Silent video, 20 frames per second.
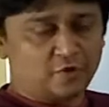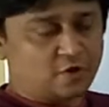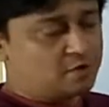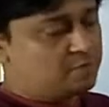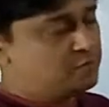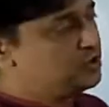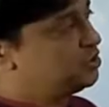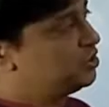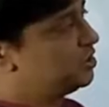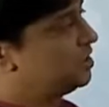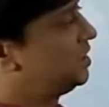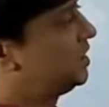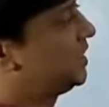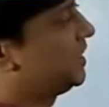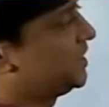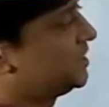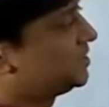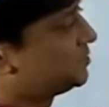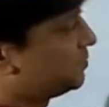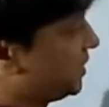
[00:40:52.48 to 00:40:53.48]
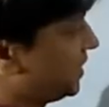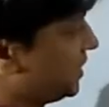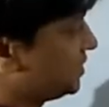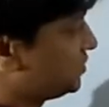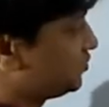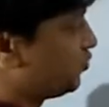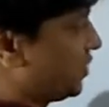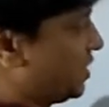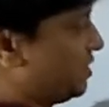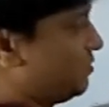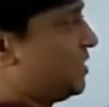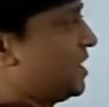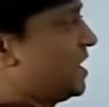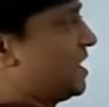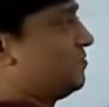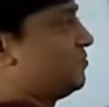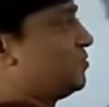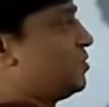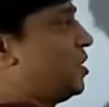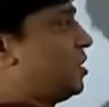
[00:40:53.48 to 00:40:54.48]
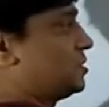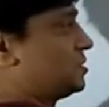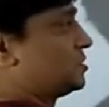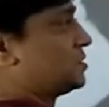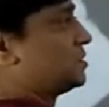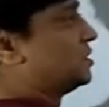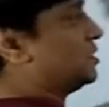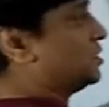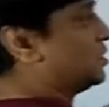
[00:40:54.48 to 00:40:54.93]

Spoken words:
formation takes place when we have got